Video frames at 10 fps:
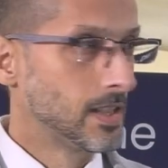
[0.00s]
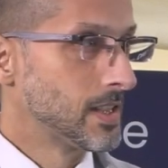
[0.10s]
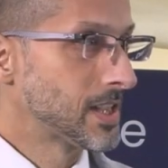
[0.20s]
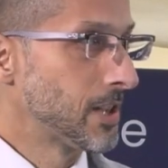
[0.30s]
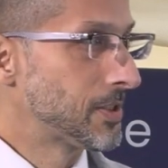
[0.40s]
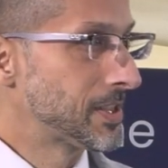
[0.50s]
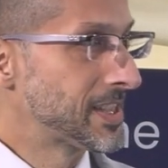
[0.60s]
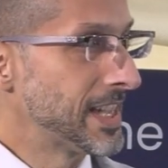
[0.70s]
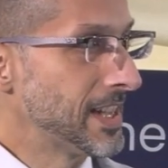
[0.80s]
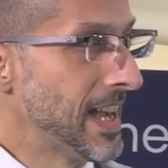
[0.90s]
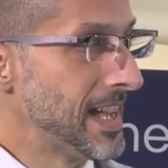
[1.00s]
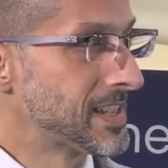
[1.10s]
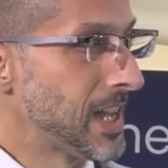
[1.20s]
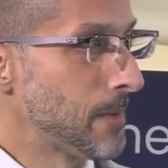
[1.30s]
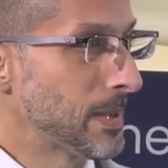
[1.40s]
So stick your
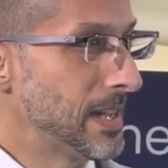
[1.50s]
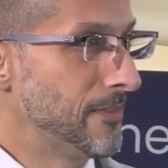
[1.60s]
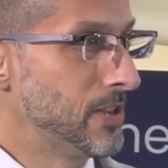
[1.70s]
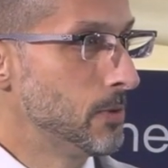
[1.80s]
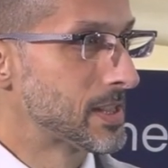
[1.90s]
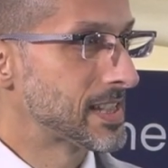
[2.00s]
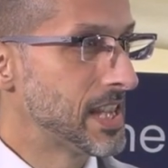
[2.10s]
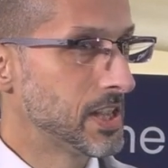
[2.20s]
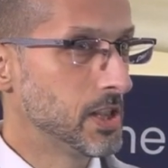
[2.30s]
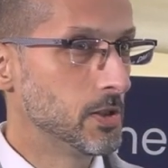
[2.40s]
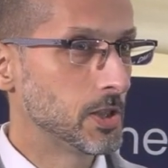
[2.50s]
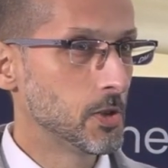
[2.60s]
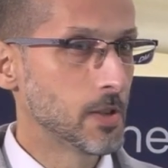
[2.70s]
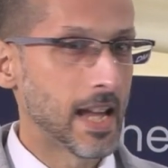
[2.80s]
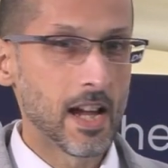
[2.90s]
hands up if you would say that you
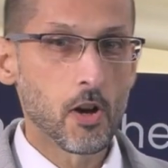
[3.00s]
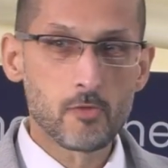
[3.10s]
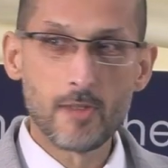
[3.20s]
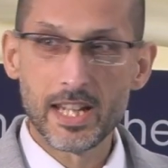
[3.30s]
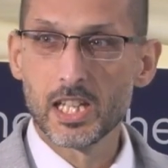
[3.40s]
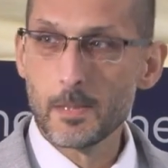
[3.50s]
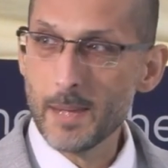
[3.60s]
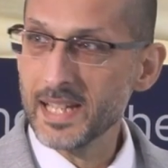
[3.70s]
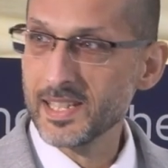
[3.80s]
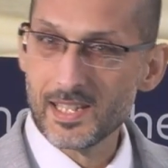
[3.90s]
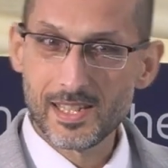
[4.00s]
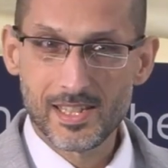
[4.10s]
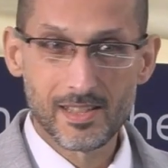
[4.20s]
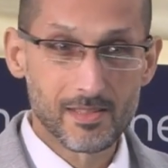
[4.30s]
do that on a regular basis.